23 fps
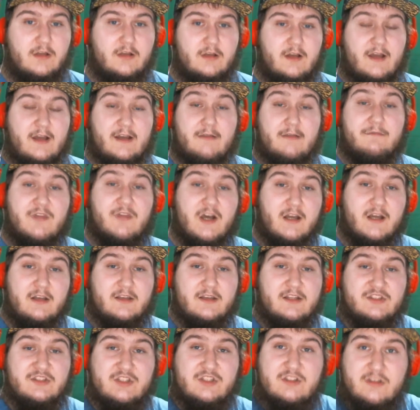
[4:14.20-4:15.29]
And I'm not,
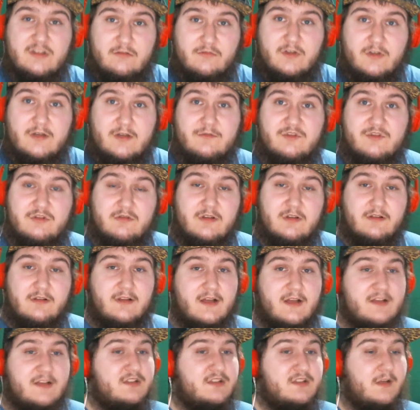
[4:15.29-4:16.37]
this isn't what I'm doing
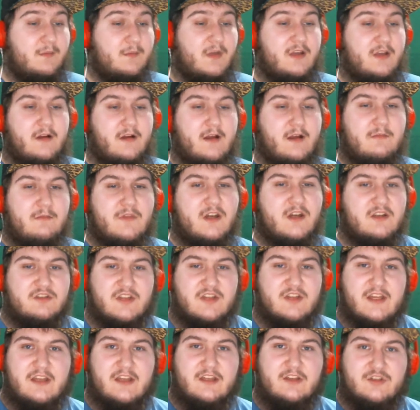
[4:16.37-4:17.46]
last time either. I'm not
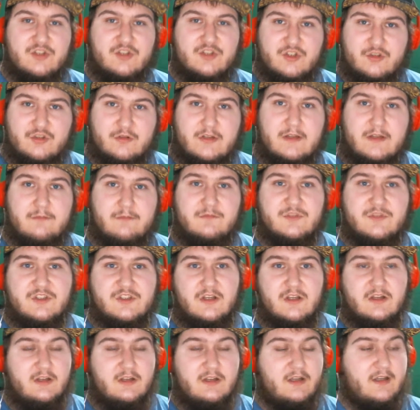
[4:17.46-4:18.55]
taking streams
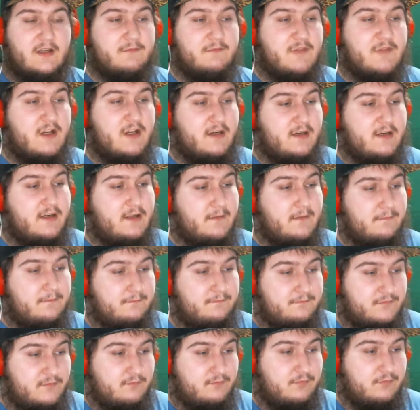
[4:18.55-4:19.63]
and I'm not going to
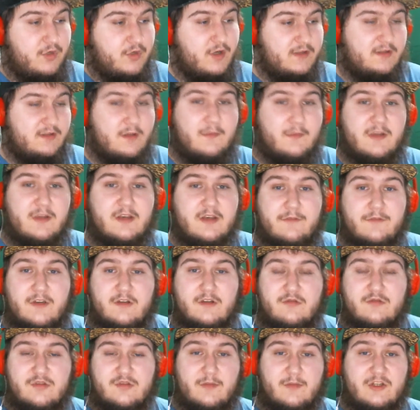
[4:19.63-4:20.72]
put them into
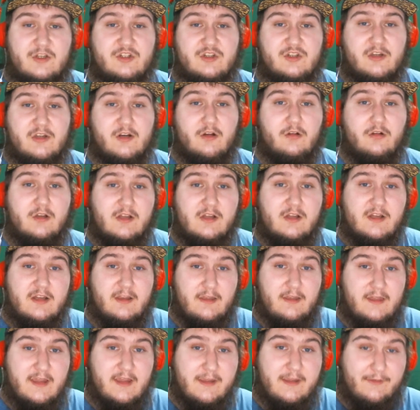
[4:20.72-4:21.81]
videos on my channel.
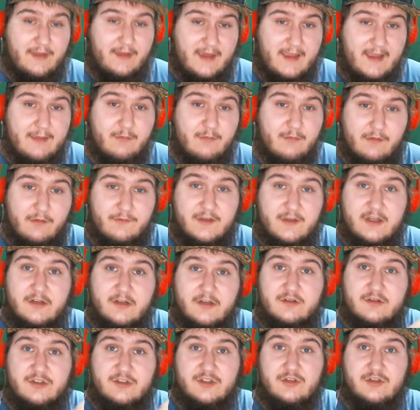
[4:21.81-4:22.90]
The gaming
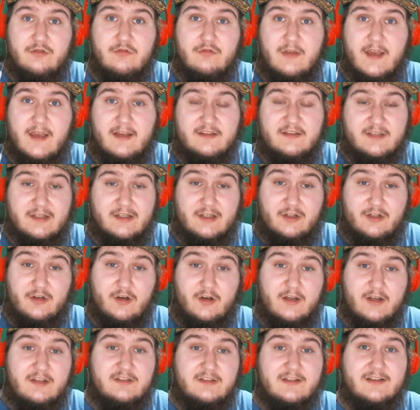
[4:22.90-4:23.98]
videos you get and the
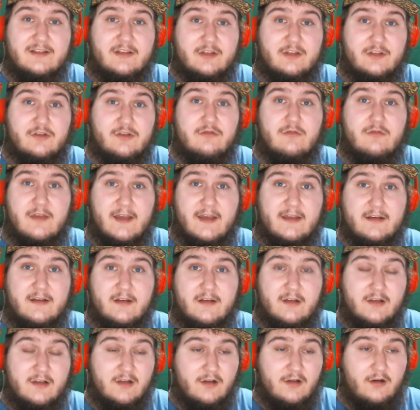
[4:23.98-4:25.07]
content you get
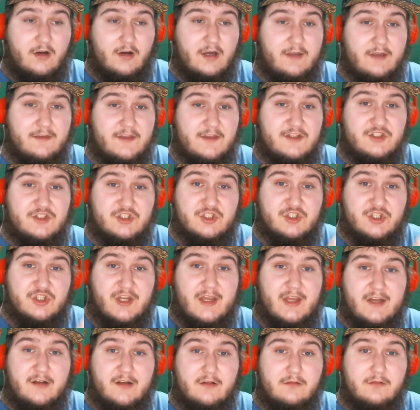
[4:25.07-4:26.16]
on this
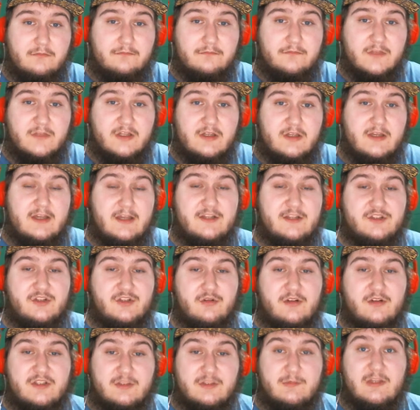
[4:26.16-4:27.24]
channel is
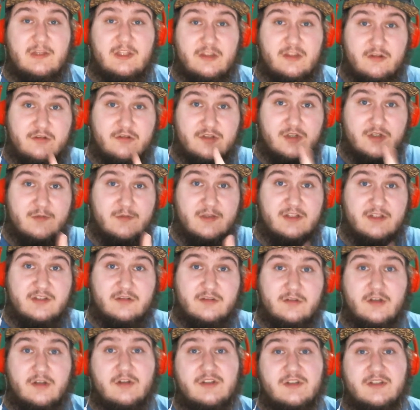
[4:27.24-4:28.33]
going to be YouTube
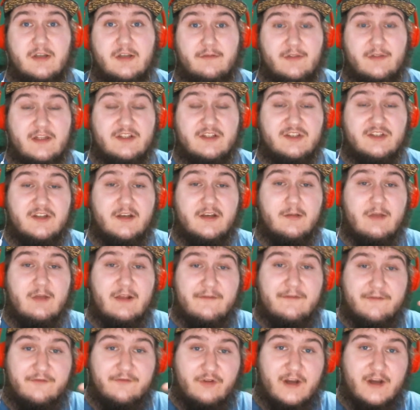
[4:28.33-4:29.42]
exclusive. It's going to be
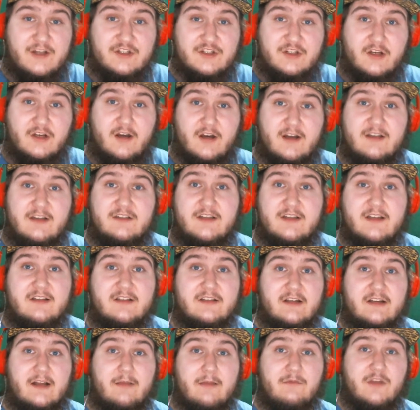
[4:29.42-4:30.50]
fresh content,
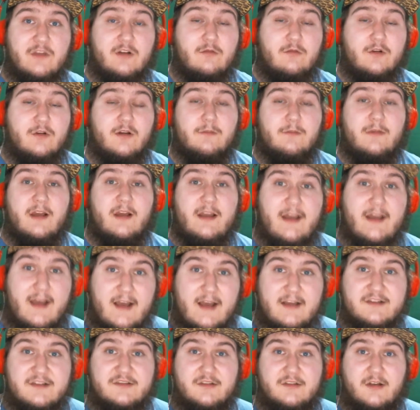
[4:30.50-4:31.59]
and I'm going to work my
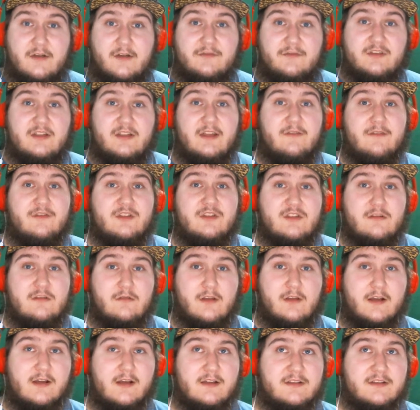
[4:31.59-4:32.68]
ass off to give it to you
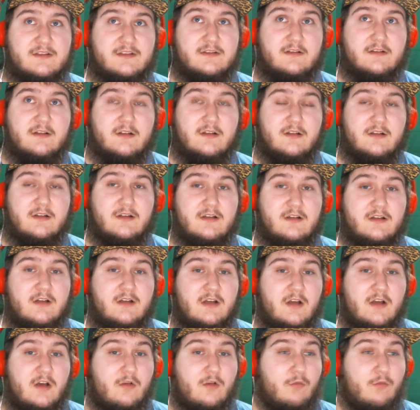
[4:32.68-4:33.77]
guys.
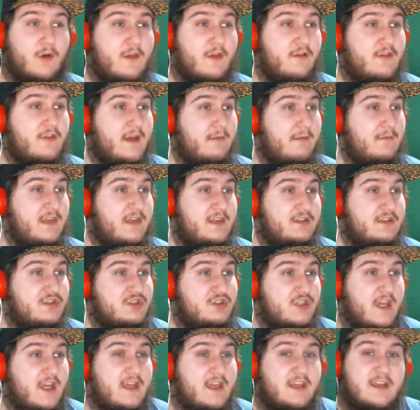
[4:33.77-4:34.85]
Whether that means
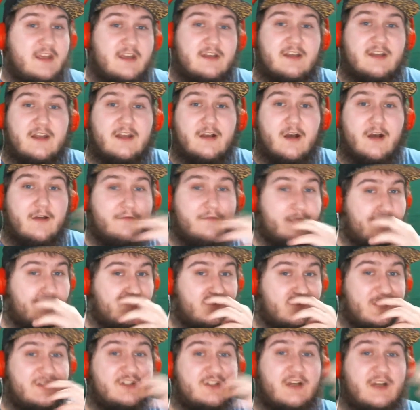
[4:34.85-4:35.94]
taking a day off from
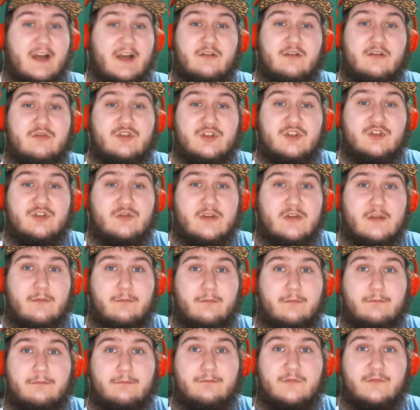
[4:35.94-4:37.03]
Twitch, I don't
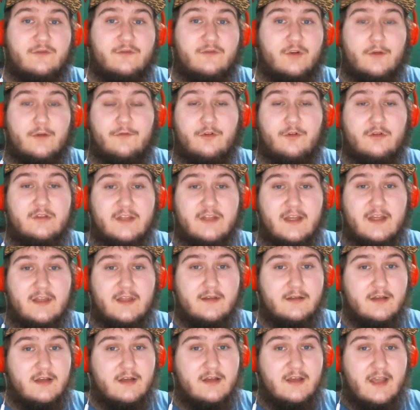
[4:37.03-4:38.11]
stream for a full
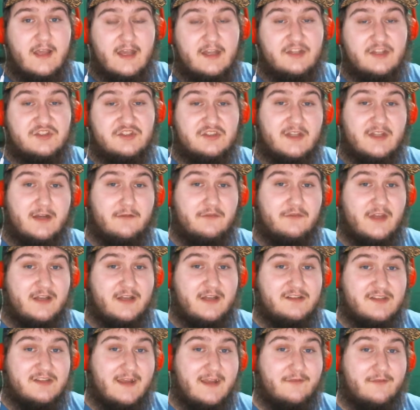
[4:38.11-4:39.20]
day, and instead of
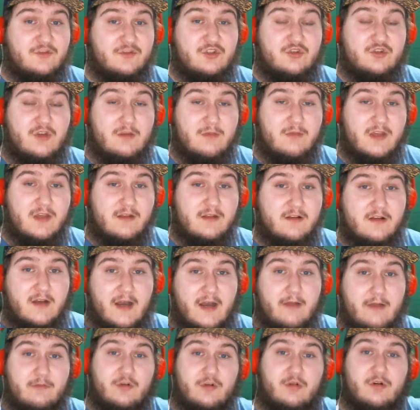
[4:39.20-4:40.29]
that day of streaming,
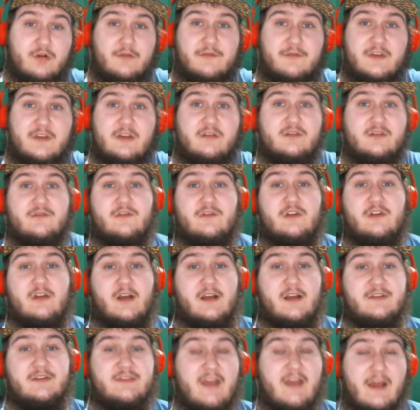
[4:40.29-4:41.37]
I record videos for you
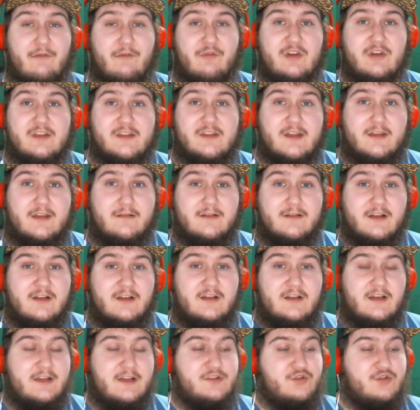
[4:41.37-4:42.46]
guys. Everything
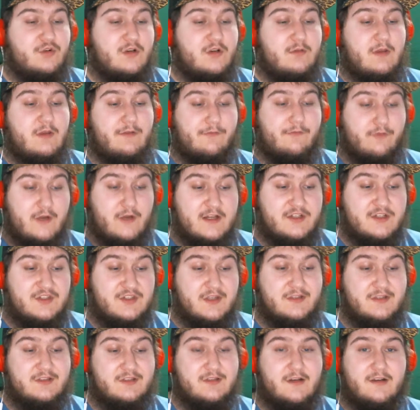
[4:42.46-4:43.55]
is going to be fresh.
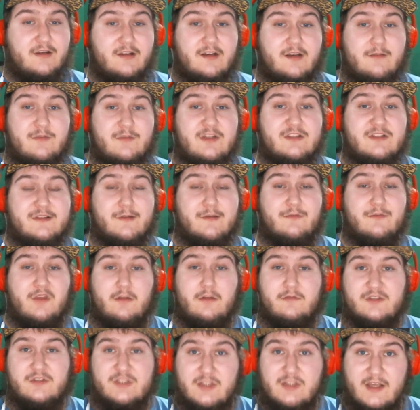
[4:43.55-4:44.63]
It's not going to be something
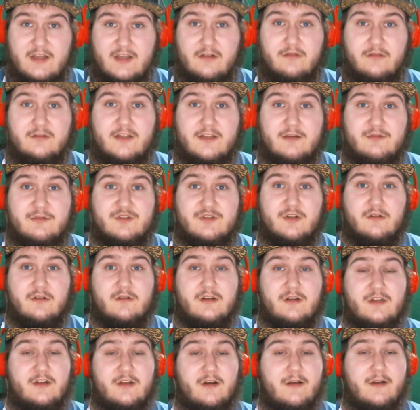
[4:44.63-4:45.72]
recycled that was
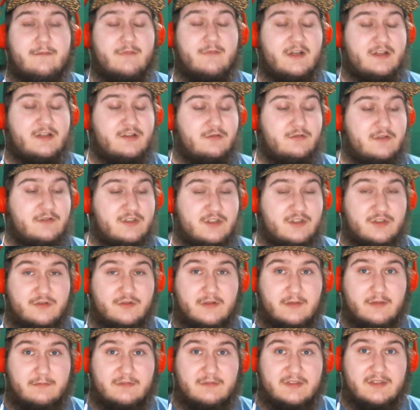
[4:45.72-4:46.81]
already on my Twitch
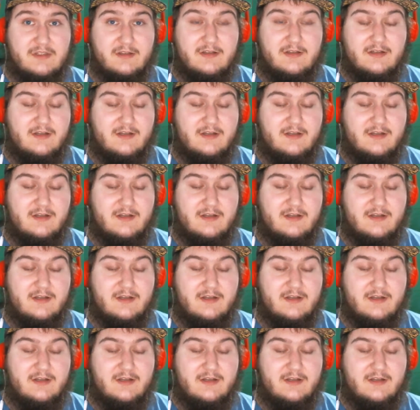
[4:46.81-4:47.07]
streams.